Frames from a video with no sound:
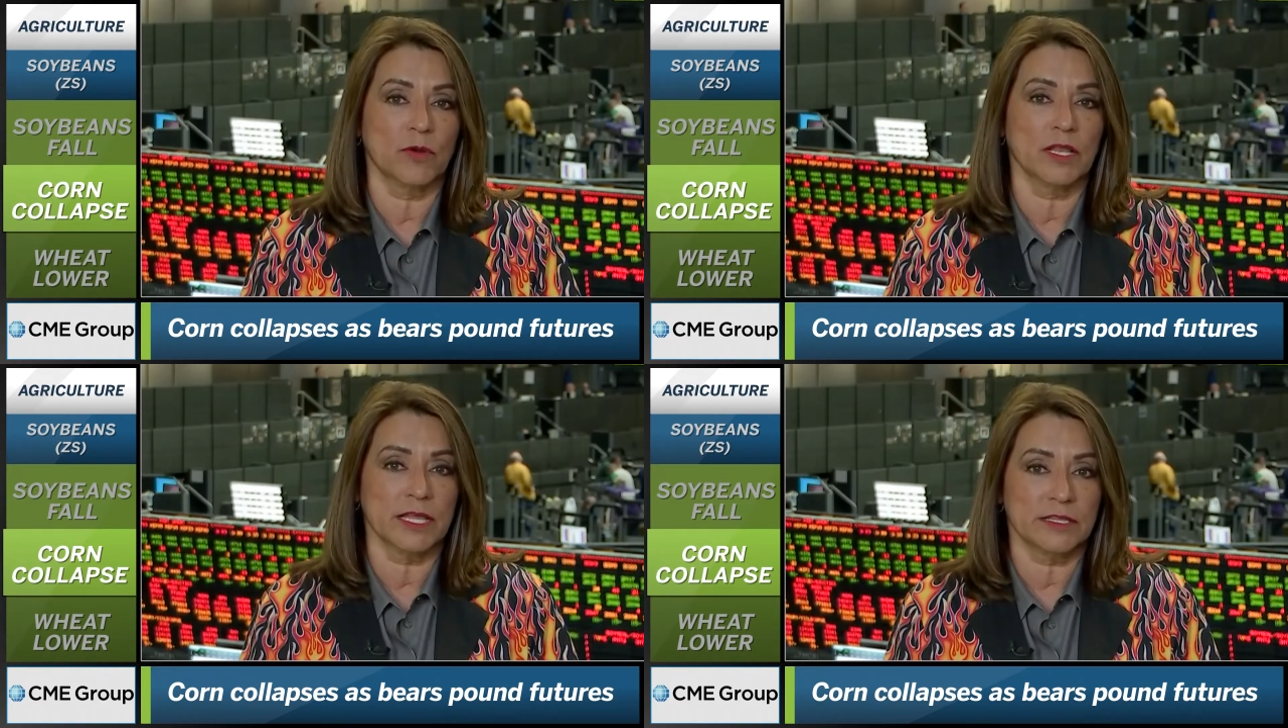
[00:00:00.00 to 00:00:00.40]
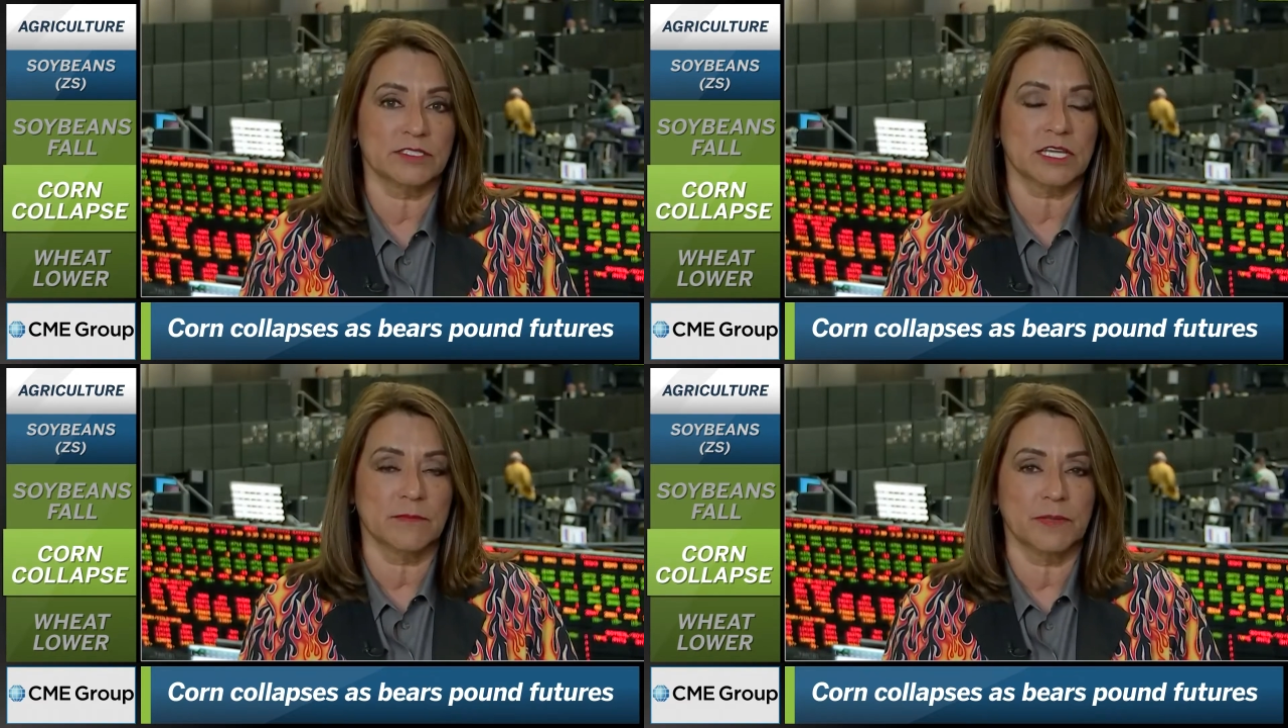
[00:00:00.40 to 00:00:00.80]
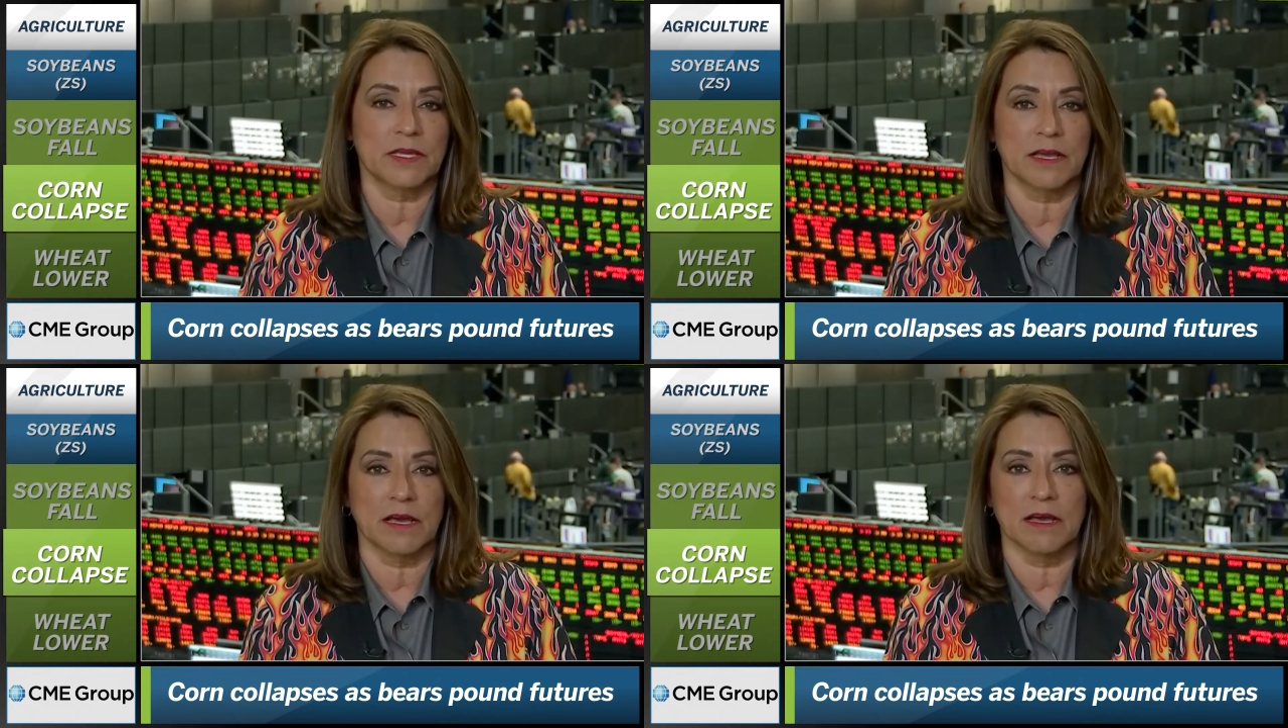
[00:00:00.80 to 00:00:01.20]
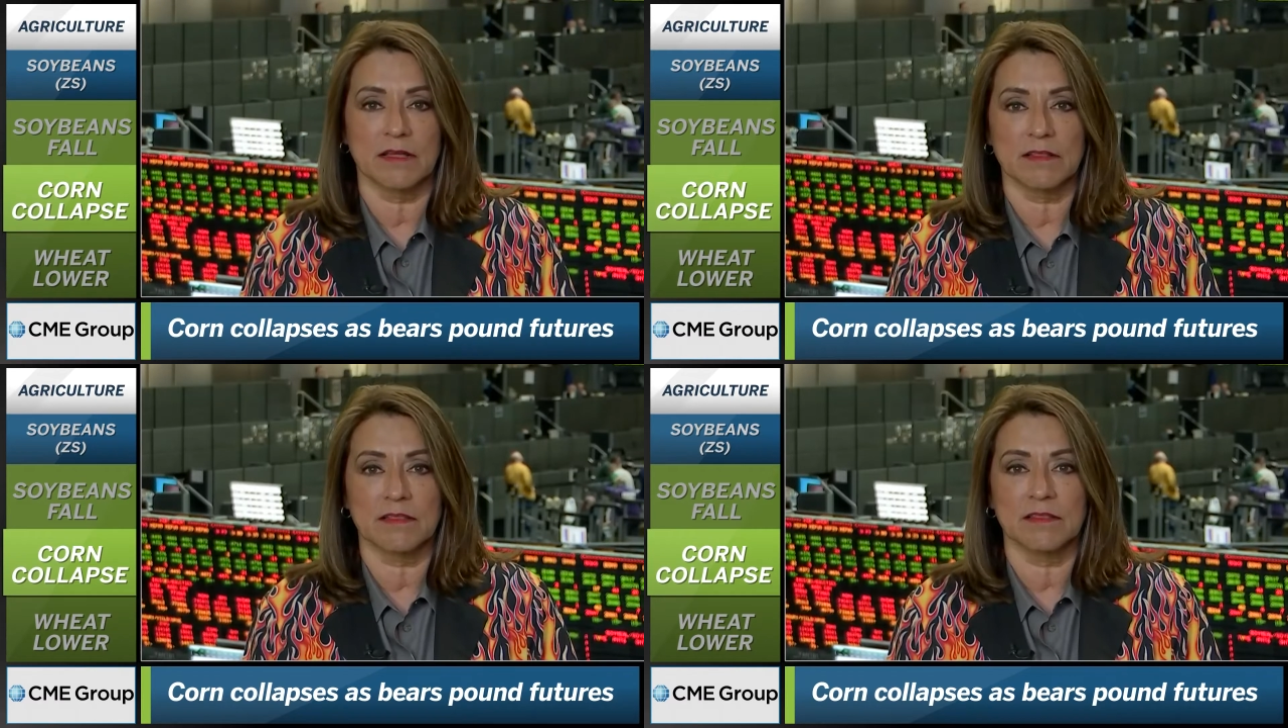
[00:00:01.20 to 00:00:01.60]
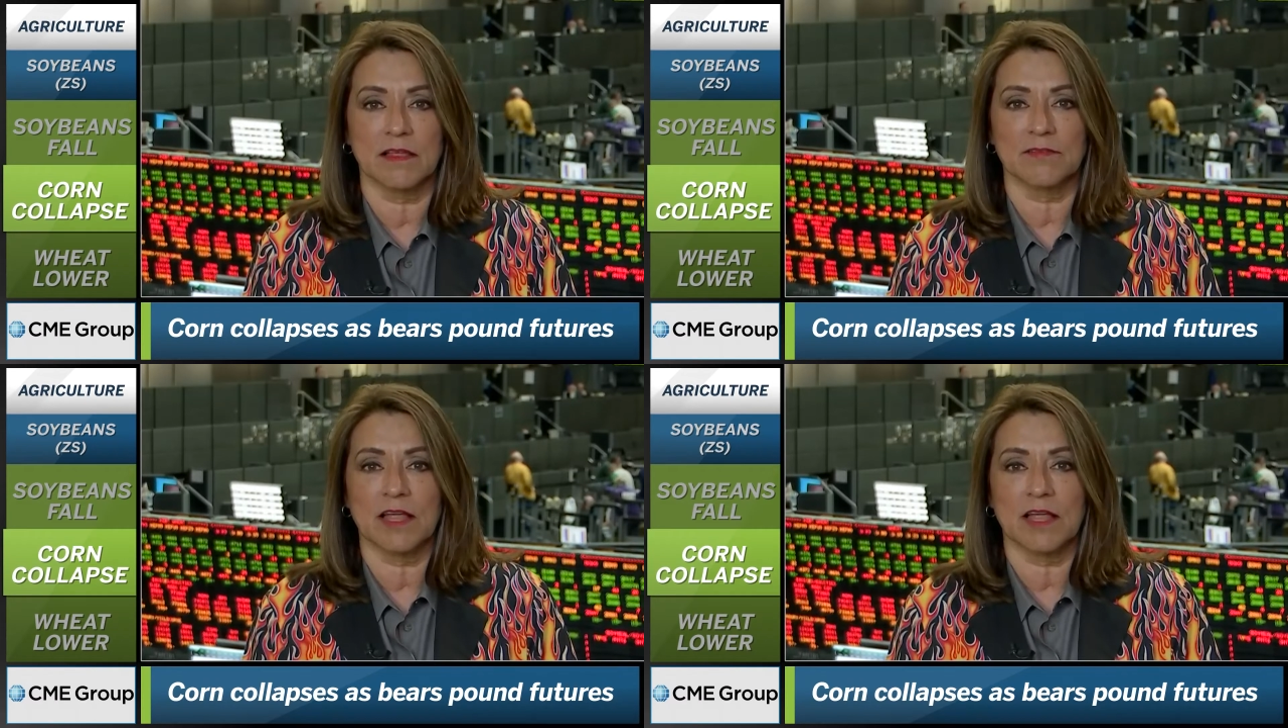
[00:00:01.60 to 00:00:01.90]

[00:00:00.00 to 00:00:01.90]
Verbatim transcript: really, there's going to be a, a,